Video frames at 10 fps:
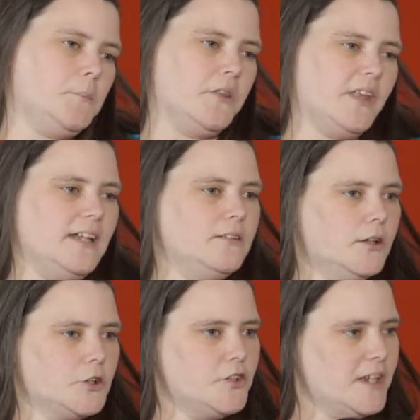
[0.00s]
But
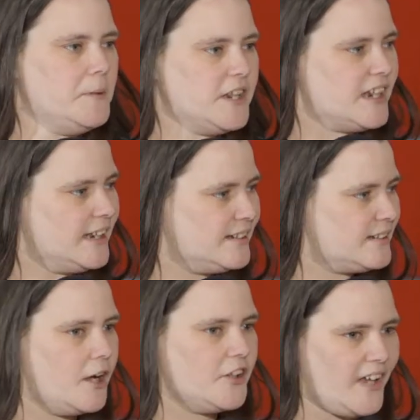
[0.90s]
then creepy things
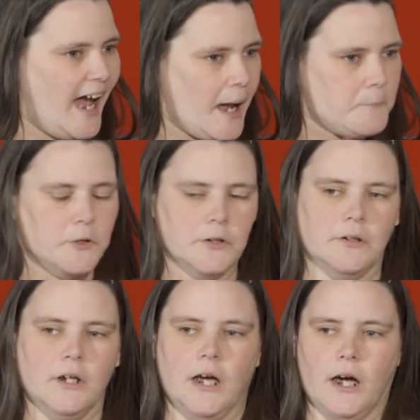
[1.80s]
start to
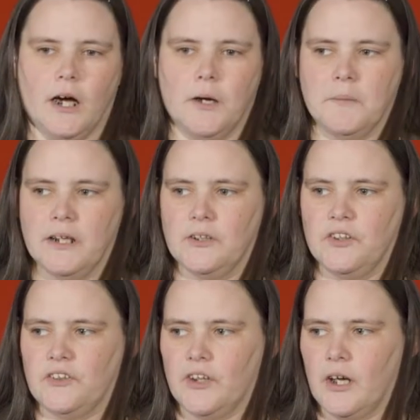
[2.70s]
happen,
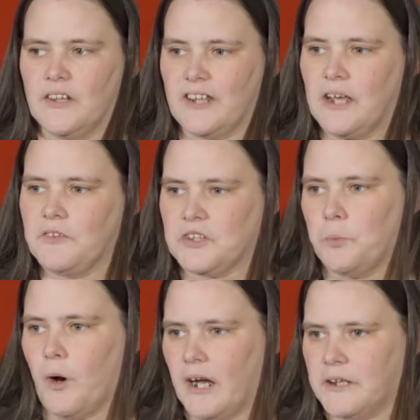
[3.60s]
and
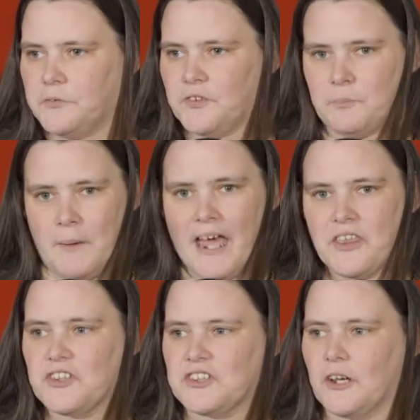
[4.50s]
David's wife,
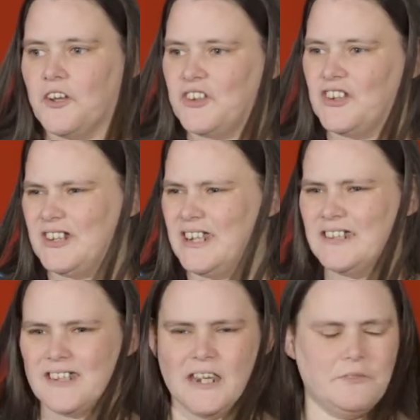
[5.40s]
Beth, starts to
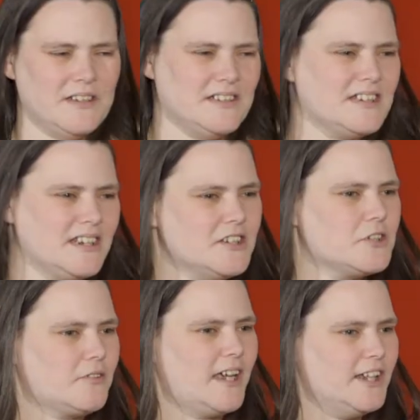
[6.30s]
see David
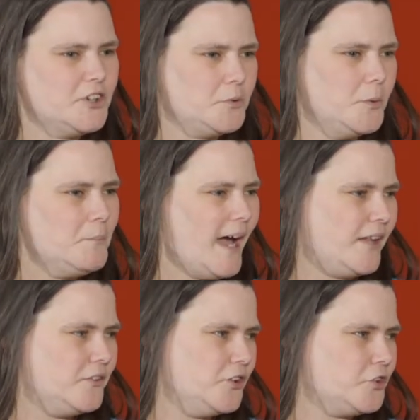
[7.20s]
disintegrate into a
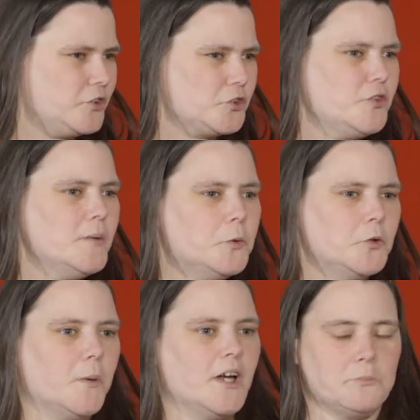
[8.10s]
man that's
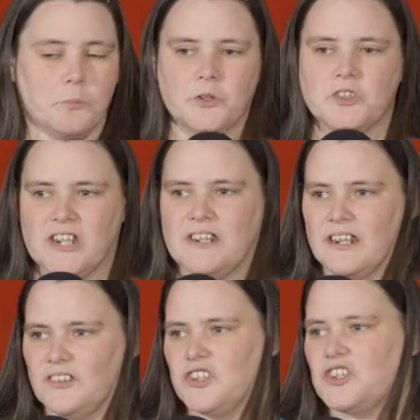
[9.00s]
crippled by what she
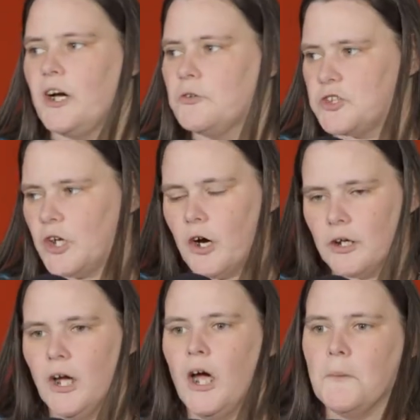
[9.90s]
thinks is shell shock.